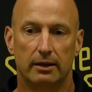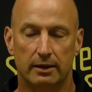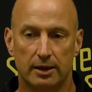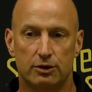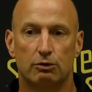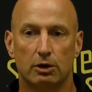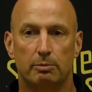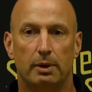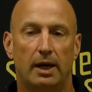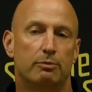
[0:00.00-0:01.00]
this
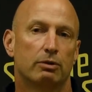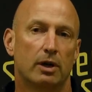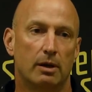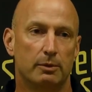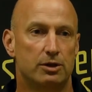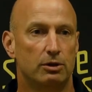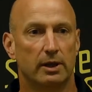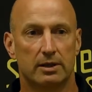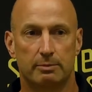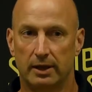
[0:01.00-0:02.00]
group, I promise you,
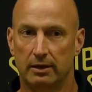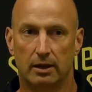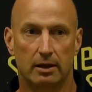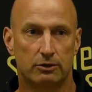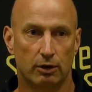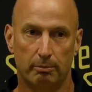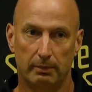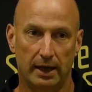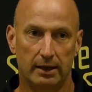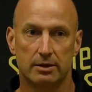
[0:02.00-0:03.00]
has been
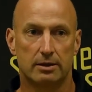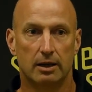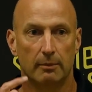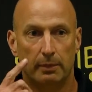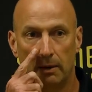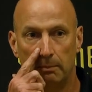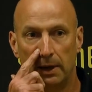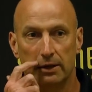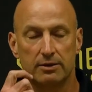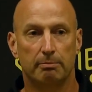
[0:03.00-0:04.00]
tremendous about
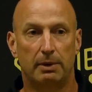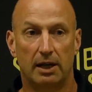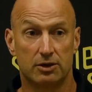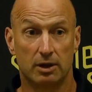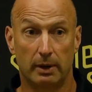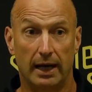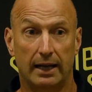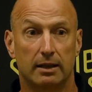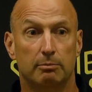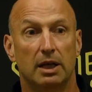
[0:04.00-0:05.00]
bouncing
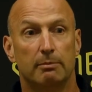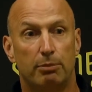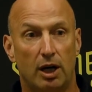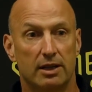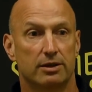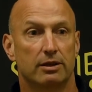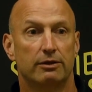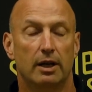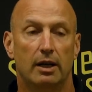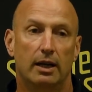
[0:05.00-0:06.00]
back and being
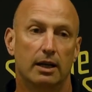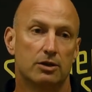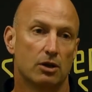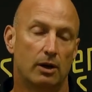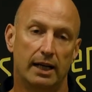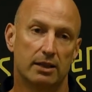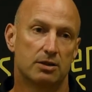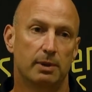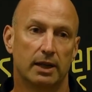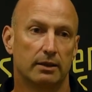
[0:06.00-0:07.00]
positive. And so I
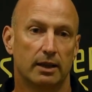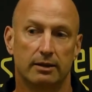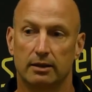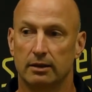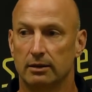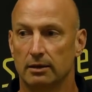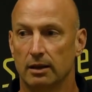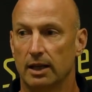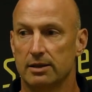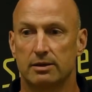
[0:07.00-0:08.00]
expect nothing
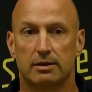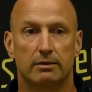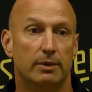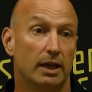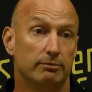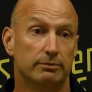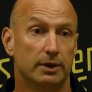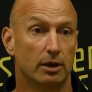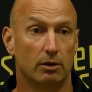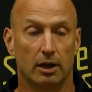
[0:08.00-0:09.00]
less than,
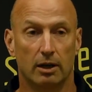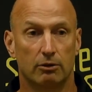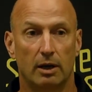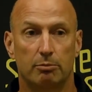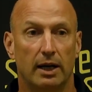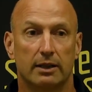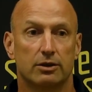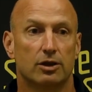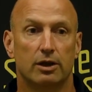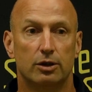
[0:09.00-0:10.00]
you know, a great
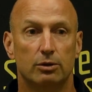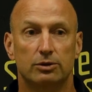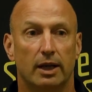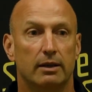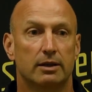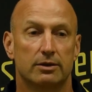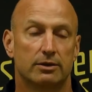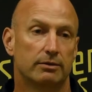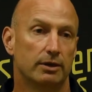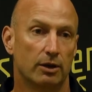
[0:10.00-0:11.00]
practice on Tuesday
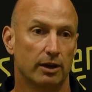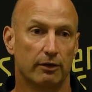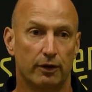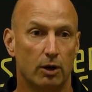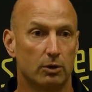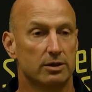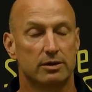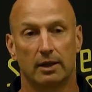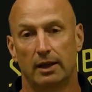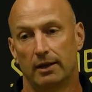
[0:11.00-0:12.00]
because, you know, they're
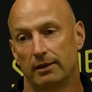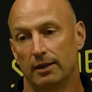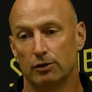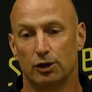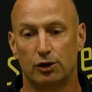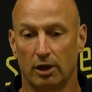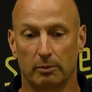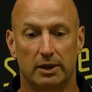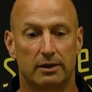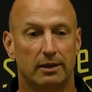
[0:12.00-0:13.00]
focused, they're
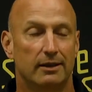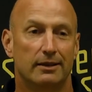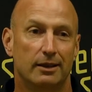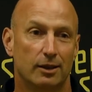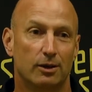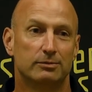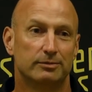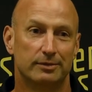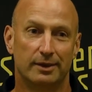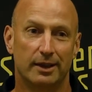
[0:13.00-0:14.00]
determined, you know,
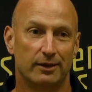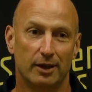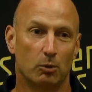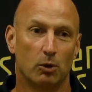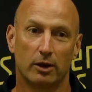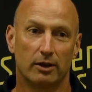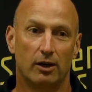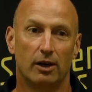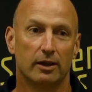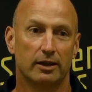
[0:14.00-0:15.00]
they're working
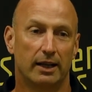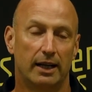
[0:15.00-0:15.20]
hard. And